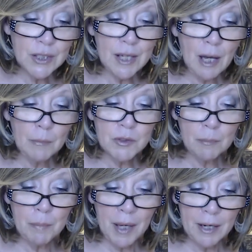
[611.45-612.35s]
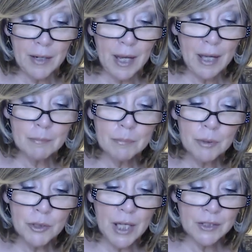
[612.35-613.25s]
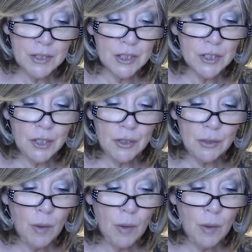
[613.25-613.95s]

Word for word: It helps repair and protect it too.